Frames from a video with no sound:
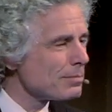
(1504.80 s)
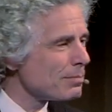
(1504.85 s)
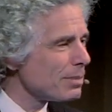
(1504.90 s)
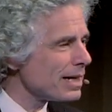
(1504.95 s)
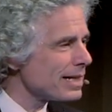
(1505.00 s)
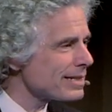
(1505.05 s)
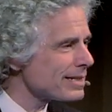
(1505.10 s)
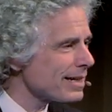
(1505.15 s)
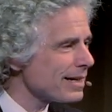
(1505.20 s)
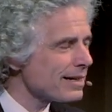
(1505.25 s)

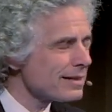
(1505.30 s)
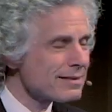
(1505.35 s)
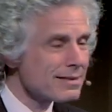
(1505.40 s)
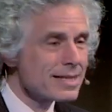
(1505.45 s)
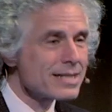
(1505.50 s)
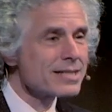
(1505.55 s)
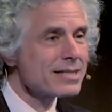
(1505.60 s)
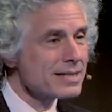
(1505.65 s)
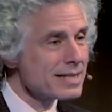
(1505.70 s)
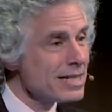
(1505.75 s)
But
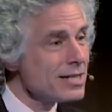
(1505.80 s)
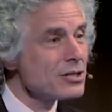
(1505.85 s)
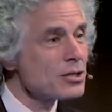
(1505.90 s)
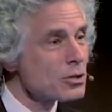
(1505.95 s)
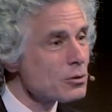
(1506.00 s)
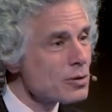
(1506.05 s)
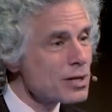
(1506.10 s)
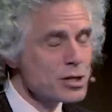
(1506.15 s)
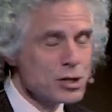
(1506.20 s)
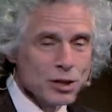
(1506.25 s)
this
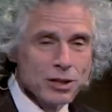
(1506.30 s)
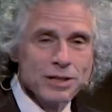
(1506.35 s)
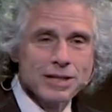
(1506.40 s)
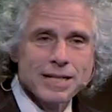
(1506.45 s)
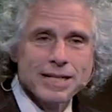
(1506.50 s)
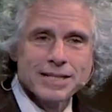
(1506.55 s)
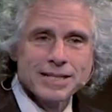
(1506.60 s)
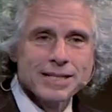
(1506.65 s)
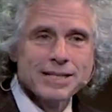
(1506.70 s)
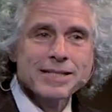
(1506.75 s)
intuition
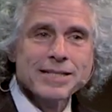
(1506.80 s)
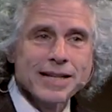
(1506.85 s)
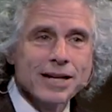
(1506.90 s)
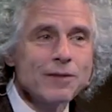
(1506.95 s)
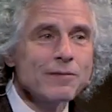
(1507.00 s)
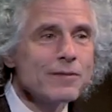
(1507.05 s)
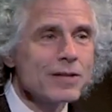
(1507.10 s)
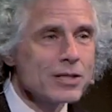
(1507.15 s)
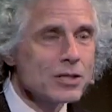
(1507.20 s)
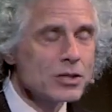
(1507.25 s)
is
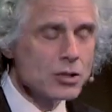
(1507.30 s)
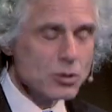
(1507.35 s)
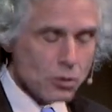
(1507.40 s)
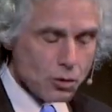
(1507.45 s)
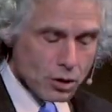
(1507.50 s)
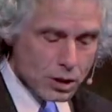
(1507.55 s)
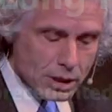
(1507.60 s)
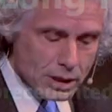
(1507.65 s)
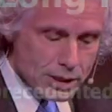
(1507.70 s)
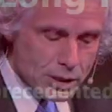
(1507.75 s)
itself
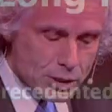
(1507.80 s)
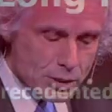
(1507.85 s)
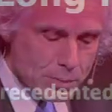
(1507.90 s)
historically